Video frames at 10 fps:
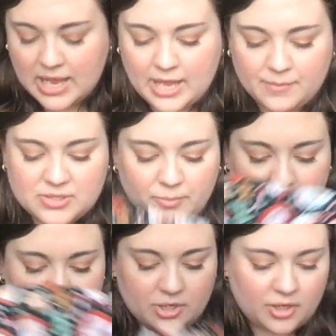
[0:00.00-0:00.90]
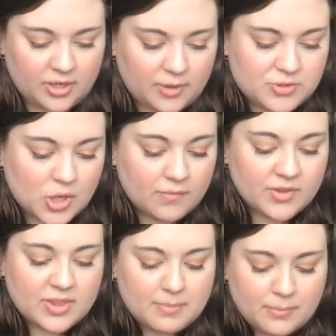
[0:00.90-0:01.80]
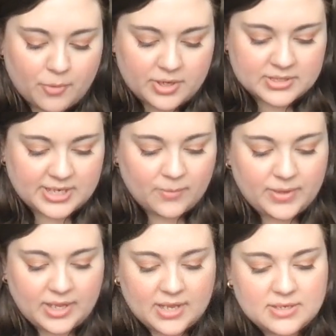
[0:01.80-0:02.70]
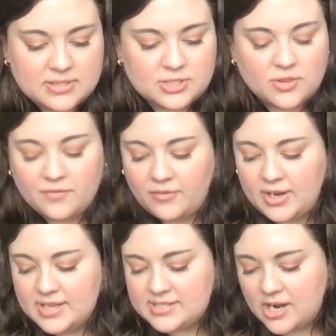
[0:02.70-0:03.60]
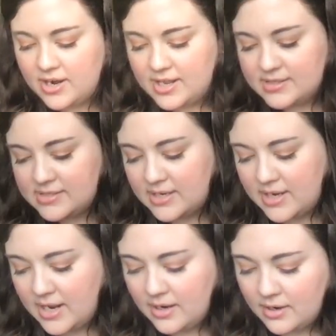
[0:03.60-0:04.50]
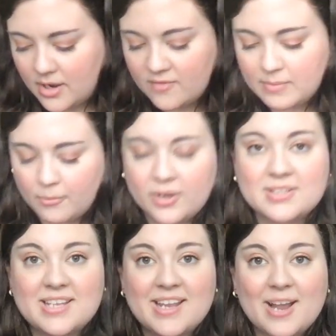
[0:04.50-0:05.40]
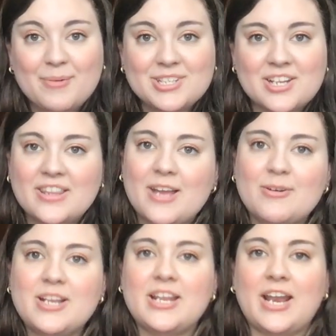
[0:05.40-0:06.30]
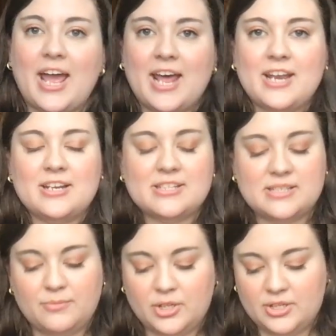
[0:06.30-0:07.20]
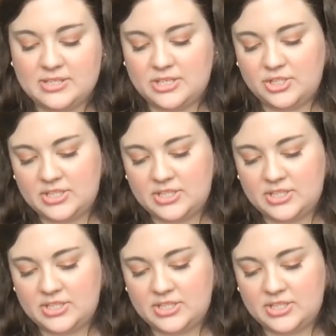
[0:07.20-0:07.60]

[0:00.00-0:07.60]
It was it was over the Memorial Day weekend, so the Friday, Saturday, and Sunday of Memorial Day, I worked on that one, and I had some really good stitching